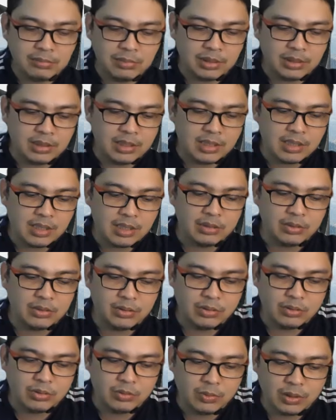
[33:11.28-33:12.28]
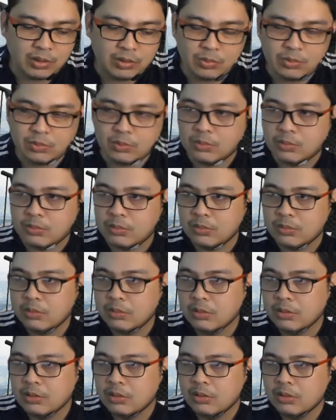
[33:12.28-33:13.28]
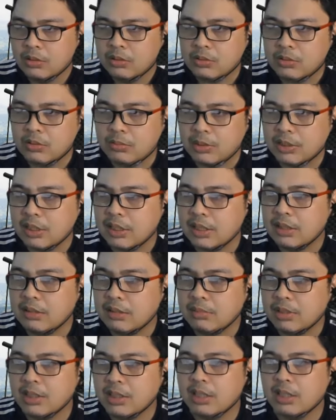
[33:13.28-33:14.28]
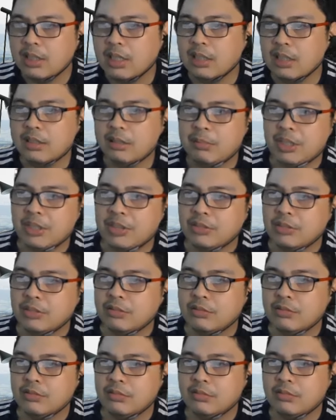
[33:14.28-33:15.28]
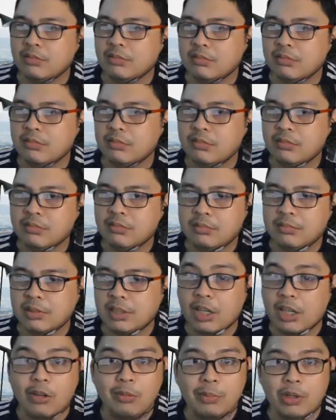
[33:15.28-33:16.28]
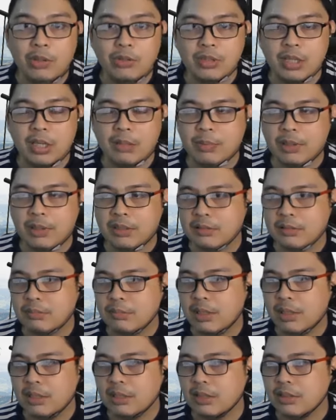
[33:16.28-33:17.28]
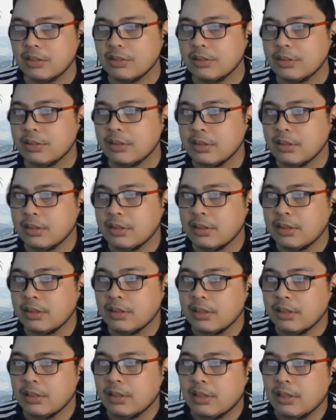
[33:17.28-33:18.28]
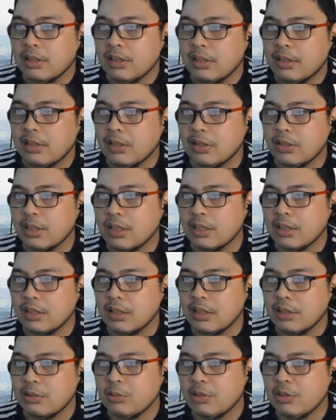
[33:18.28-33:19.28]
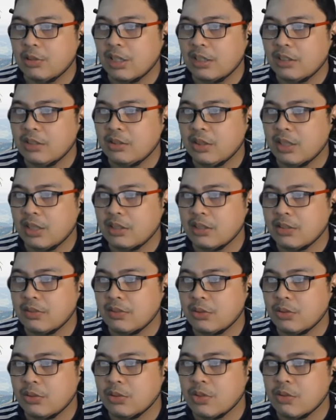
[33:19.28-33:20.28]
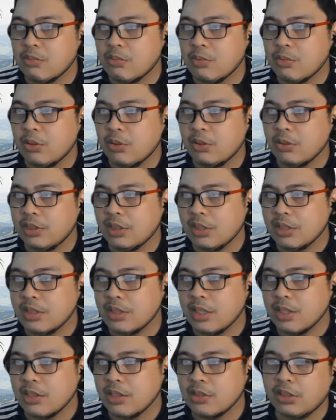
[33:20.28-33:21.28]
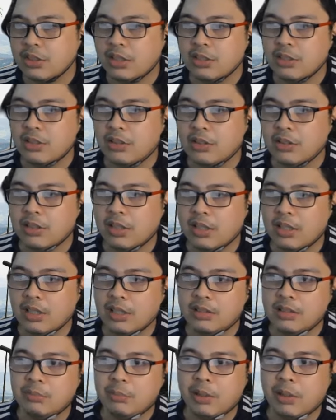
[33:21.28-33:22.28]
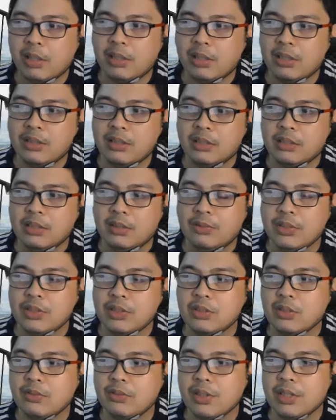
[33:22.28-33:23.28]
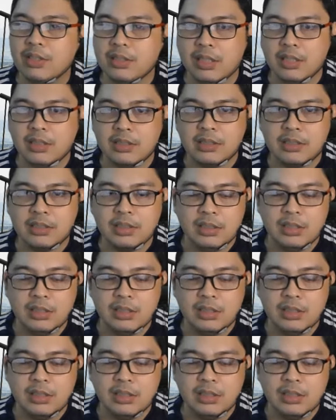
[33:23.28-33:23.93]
mag-decide on what to do. So, madali lang naman yan. Madali akong kausapan. Parang ganun. Okay, I would like to ask if you consume all 3 hour session. Ito, depende. Sa face-to-face, yes.